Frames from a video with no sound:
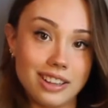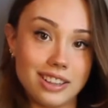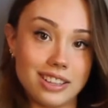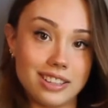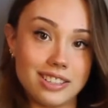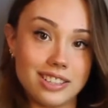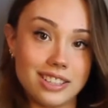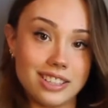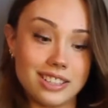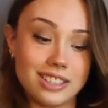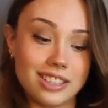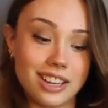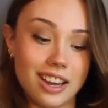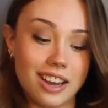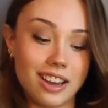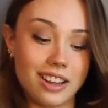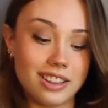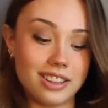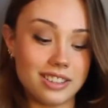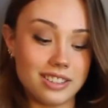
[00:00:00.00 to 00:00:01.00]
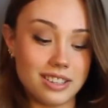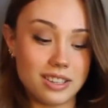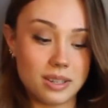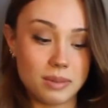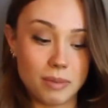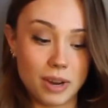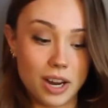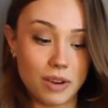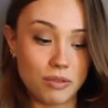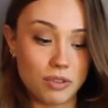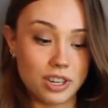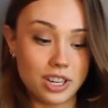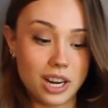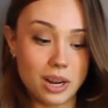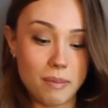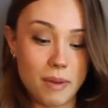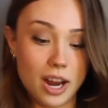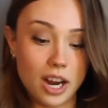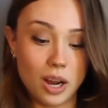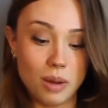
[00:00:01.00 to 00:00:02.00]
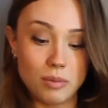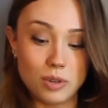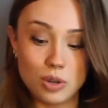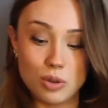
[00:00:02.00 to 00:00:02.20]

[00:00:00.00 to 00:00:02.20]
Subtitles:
this is my everyday makeup